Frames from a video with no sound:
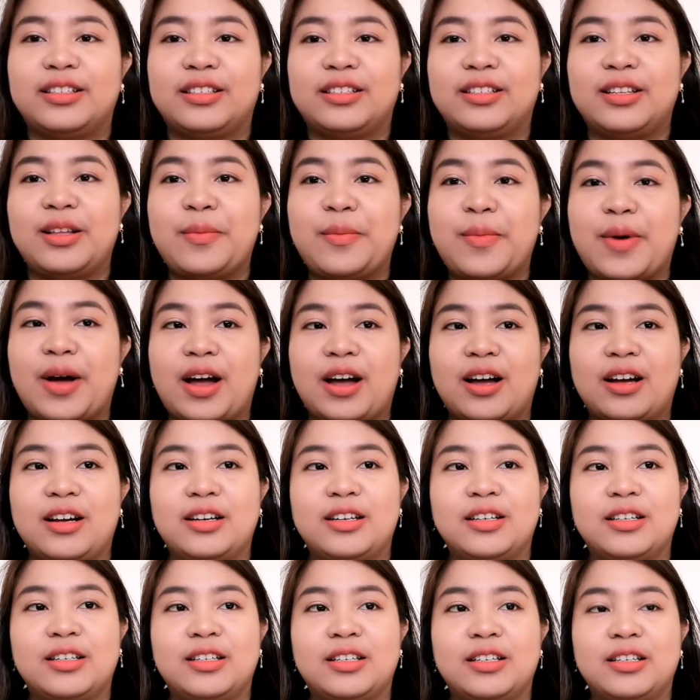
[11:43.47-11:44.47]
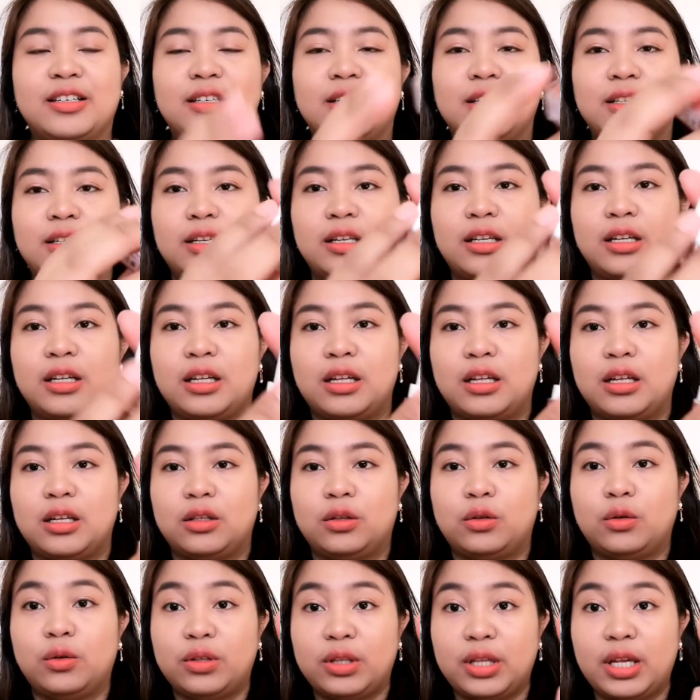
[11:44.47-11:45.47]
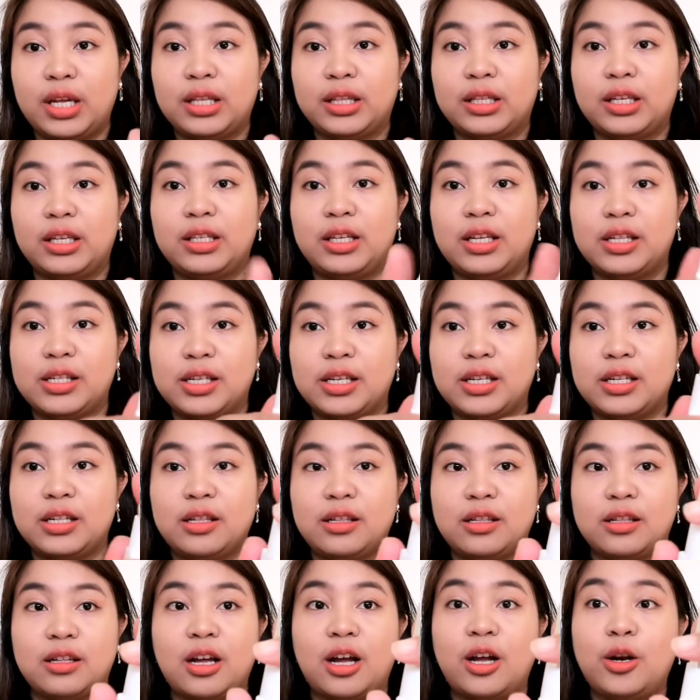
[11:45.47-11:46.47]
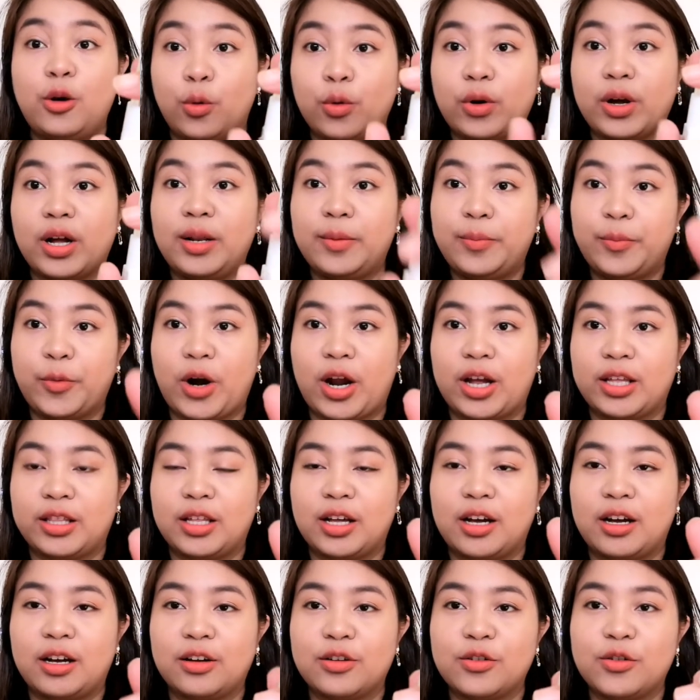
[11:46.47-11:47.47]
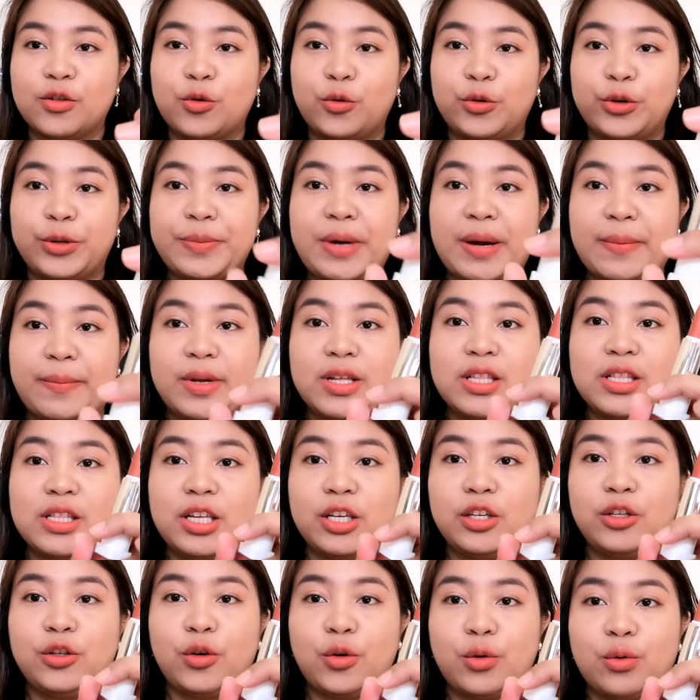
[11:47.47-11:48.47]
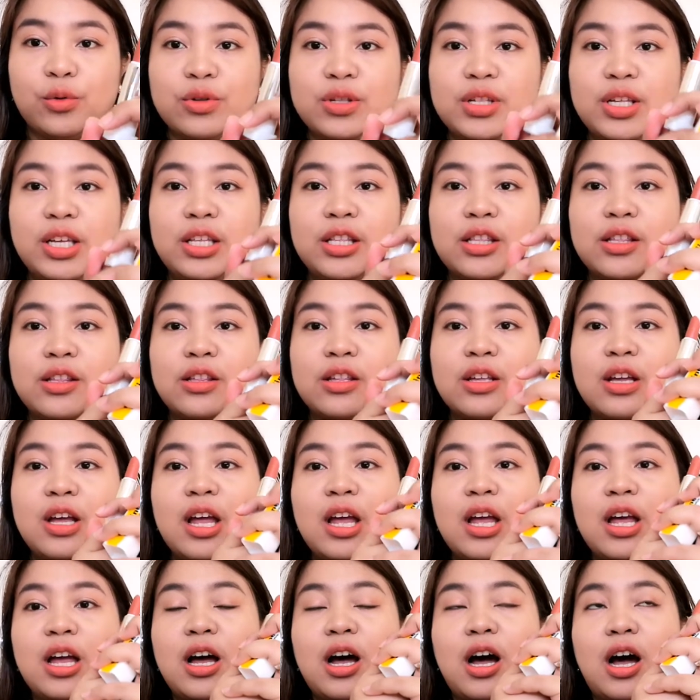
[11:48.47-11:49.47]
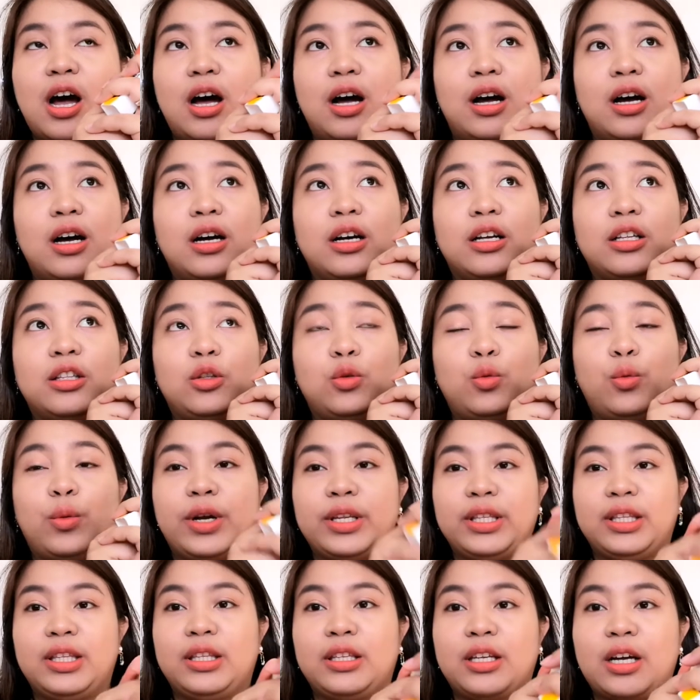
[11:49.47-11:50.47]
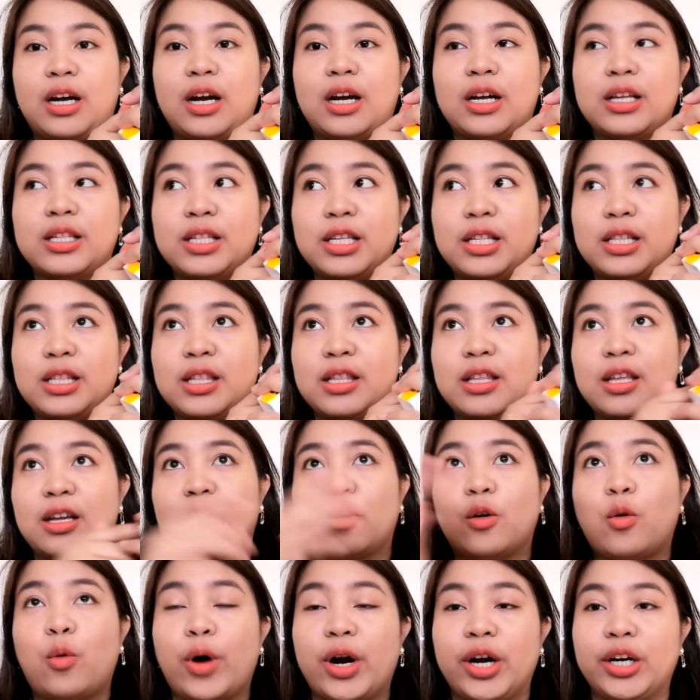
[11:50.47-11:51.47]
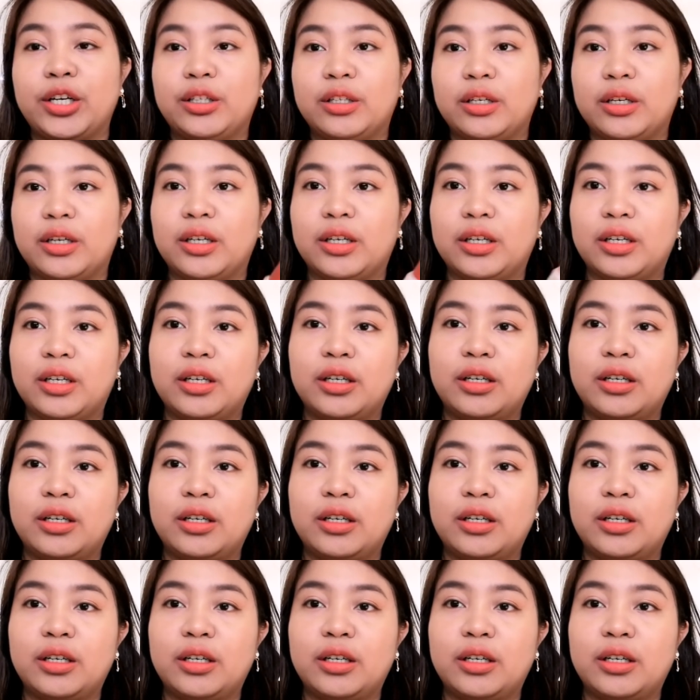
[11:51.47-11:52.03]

Diba? To think that this is a local product. So, napapansin nyo since the quarter,